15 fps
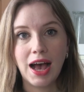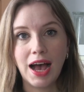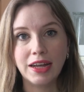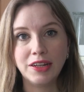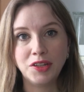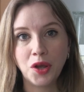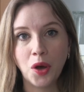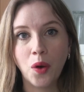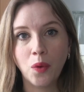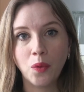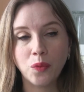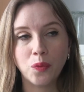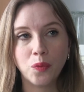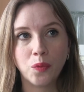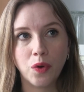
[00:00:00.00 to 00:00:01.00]
I
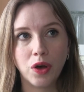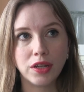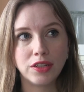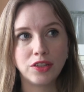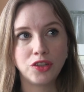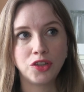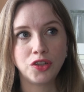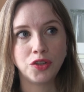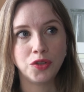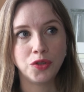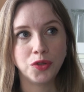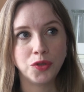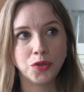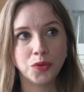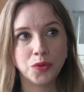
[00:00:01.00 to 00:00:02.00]
don't want
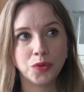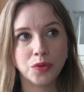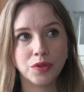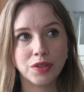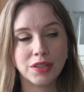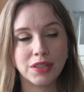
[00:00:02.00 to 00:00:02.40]
to